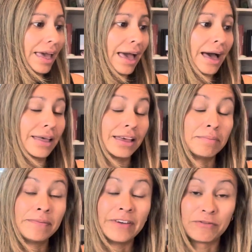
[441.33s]
Uh,
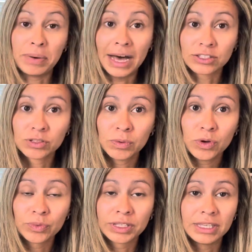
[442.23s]
if, if
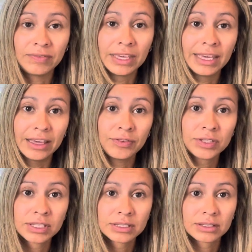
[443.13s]
possible, receiving
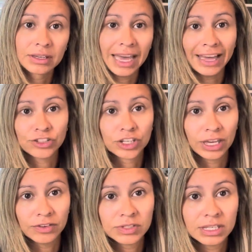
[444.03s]
gifts, cash
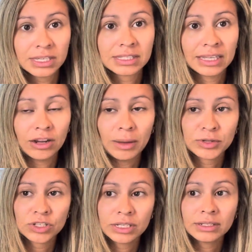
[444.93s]
gifts is an
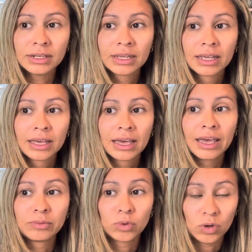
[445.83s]
option
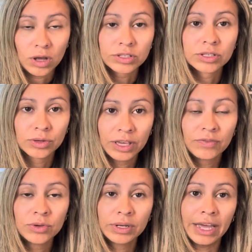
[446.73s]
and will also give
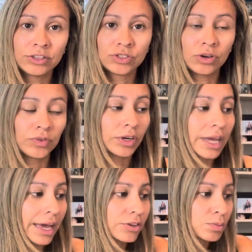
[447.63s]
you an edge over
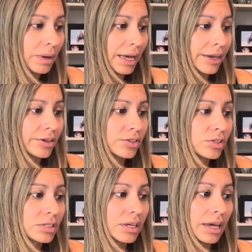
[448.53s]
cash
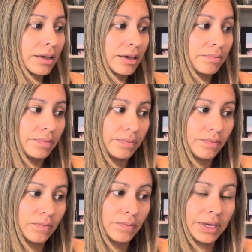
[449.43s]
buyers
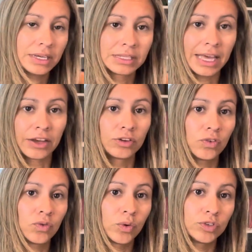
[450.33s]
because that could
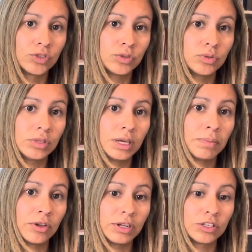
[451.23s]
afford you the
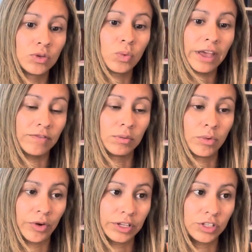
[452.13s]
ability to waive the
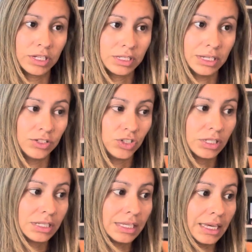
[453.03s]
mortgage
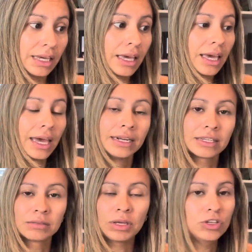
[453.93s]
contingency. It
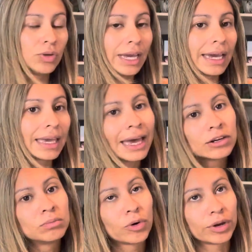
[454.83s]
doesn't mean you can't get
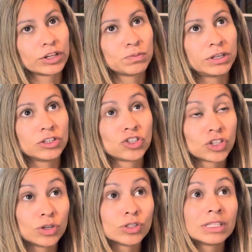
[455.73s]
a mortgage, but it
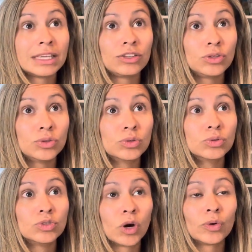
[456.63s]
shows that
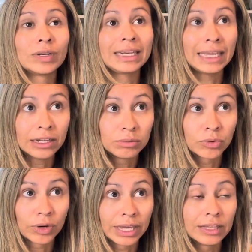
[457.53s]
you don't need a
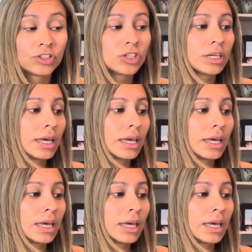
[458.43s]
mortgage.